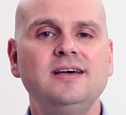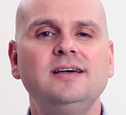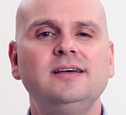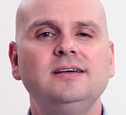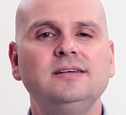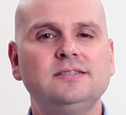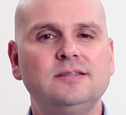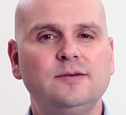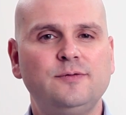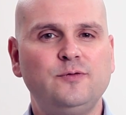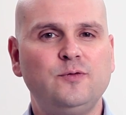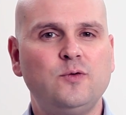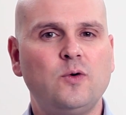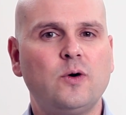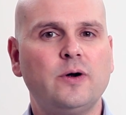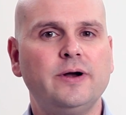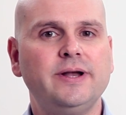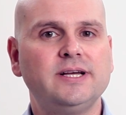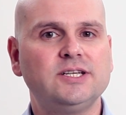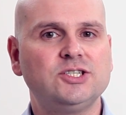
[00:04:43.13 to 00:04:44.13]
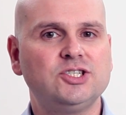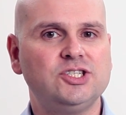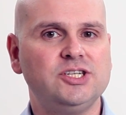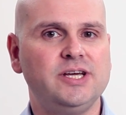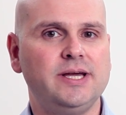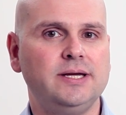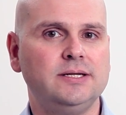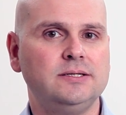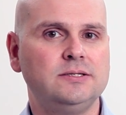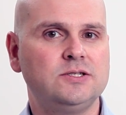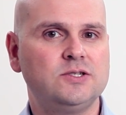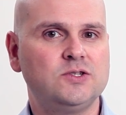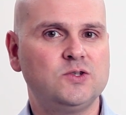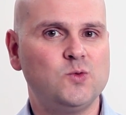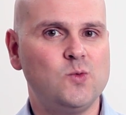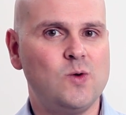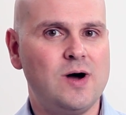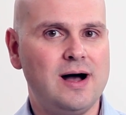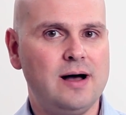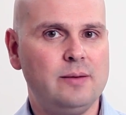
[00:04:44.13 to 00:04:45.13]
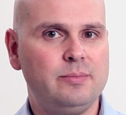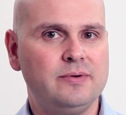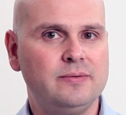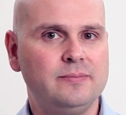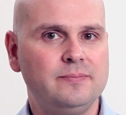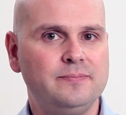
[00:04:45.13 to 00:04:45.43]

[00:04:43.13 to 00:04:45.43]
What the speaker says: is the foreign exchange swap.